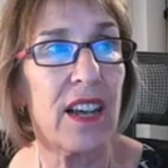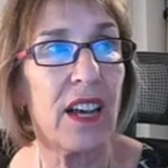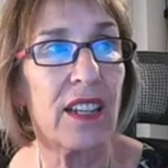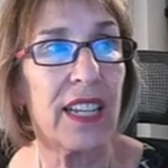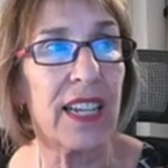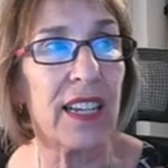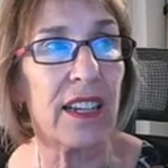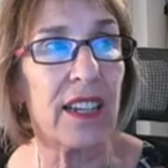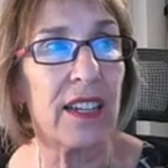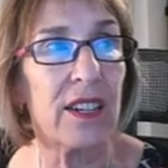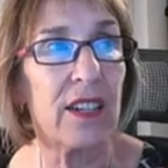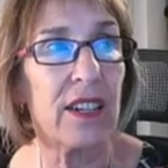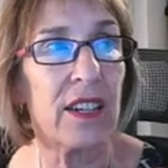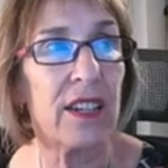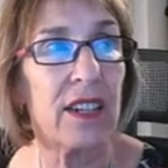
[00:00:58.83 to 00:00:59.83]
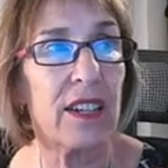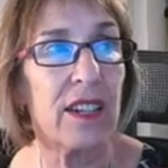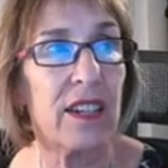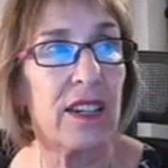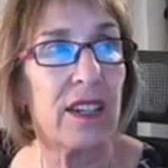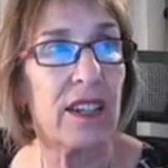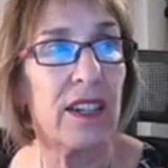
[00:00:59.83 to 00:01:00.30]
a link.
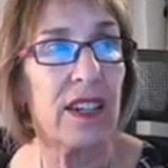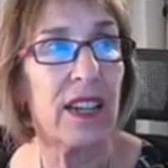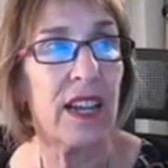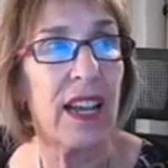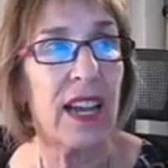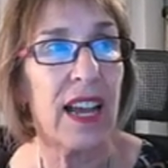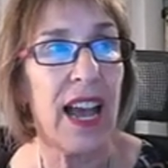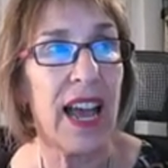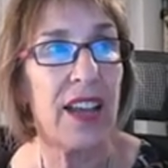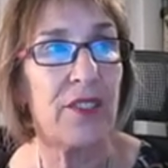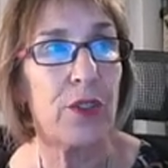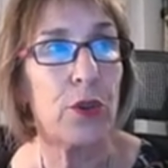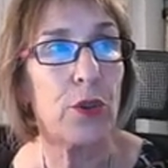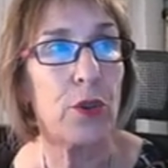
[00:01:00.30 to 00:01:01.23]
And you